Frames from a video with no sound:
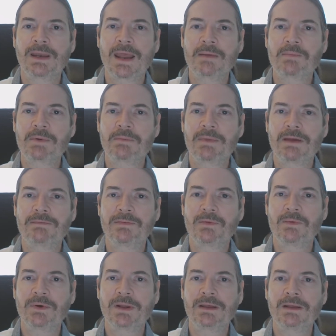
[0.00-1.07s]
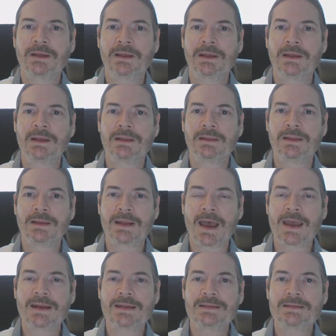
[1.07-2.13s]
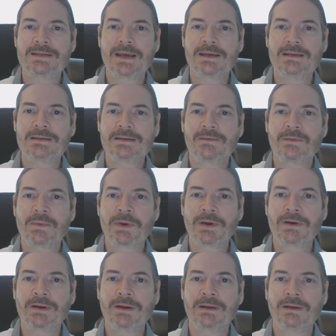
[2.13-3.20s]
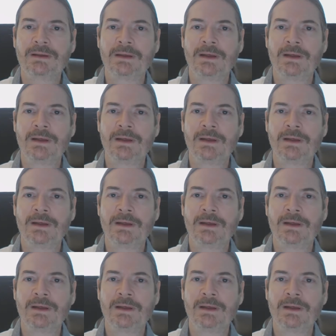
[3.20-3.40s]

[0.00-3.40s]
Tampa Bay, Florida, the United States of America,